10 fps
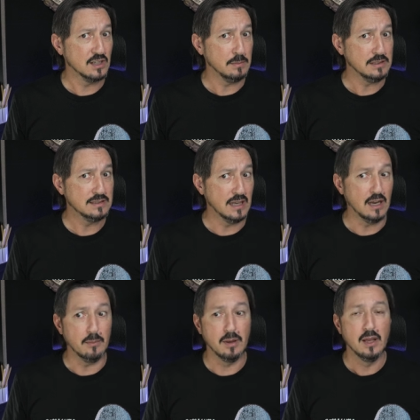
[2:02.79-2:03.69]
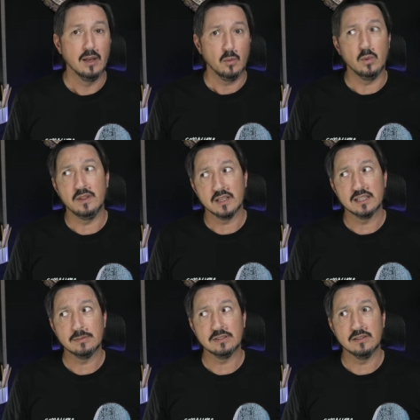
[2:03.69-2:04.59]
going to be set up, with the
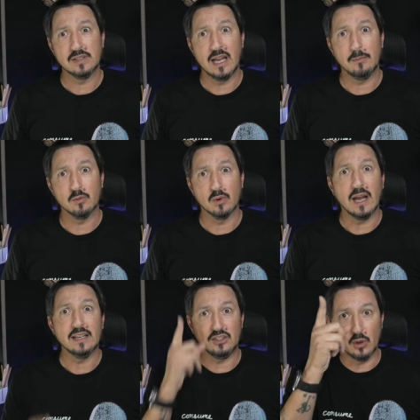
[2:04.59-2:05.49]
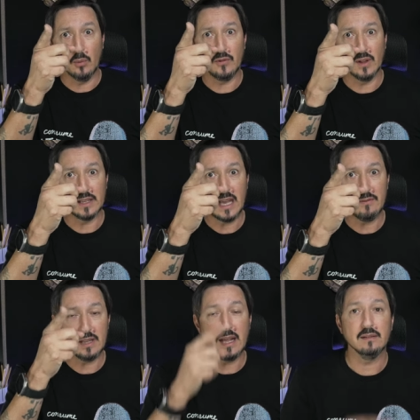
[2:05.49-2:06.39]
exception of times where I don't feel like
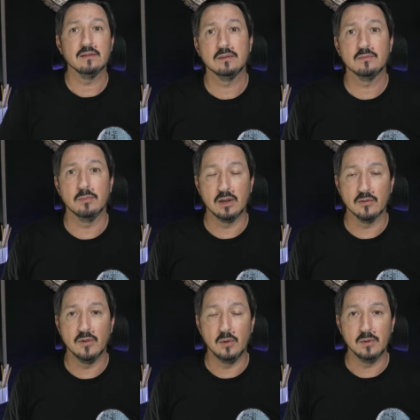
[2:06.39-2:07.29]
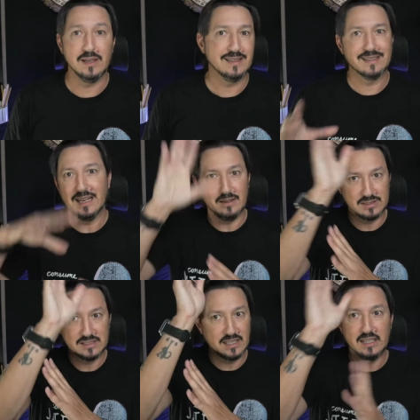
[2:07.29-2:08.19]
having that microphone kind of
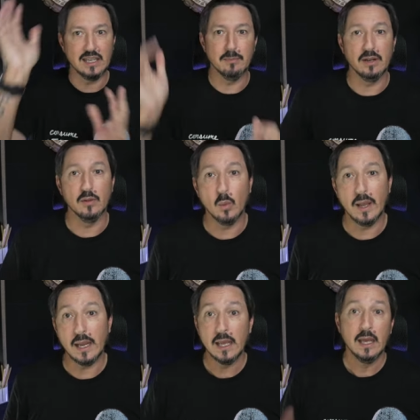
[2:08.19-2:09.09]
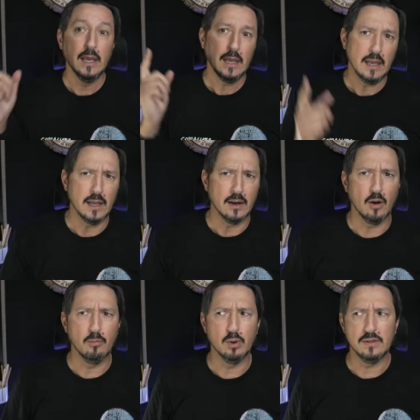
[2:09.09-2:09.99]
sticking up and in the way, and
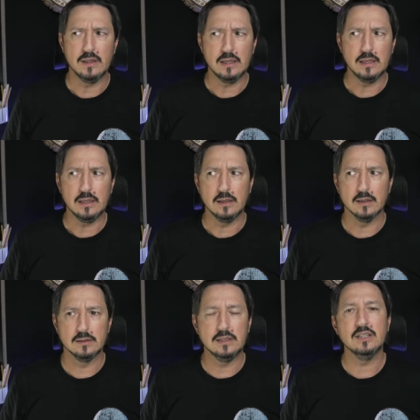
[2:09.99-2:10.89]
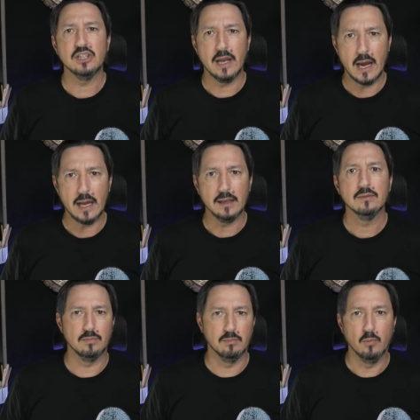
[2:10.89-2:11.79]
I'll put the DJI
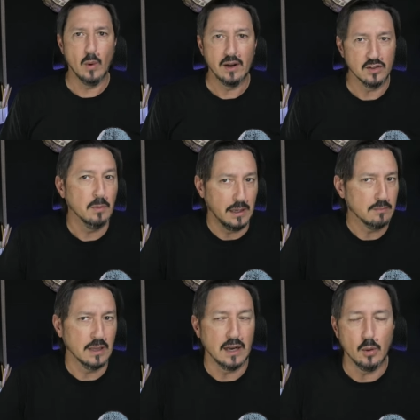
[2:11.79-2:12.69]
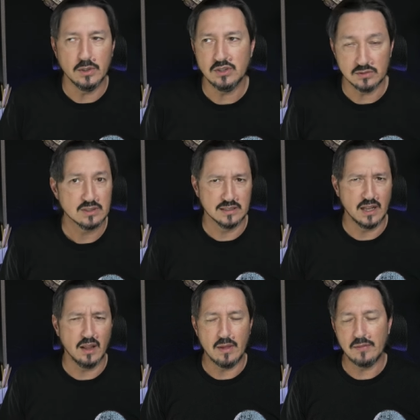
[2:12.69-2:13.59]
wireless mic that I always use because I
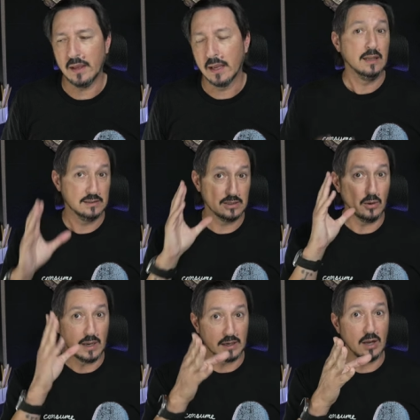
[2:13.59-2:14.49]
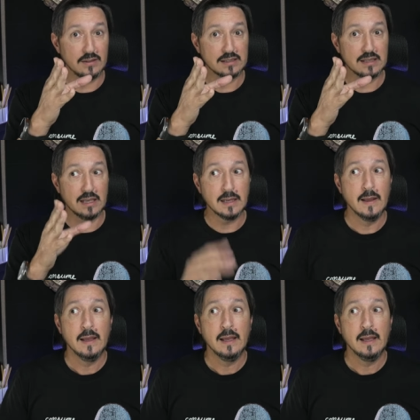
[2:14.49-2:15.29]
love that thing. So I got this thing